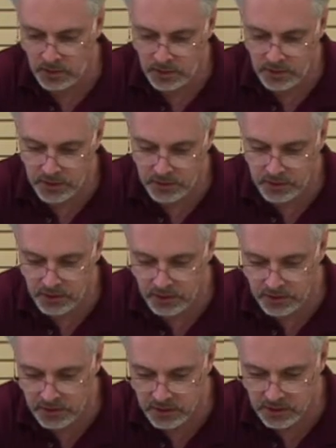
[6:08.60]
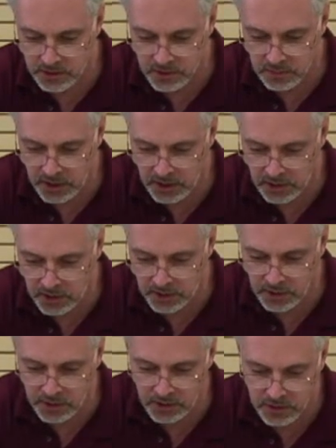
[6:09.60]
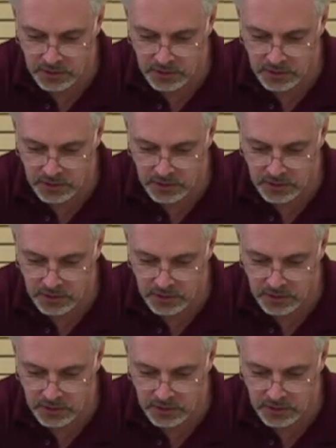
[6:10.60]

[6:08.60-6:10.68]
insert this to make sure it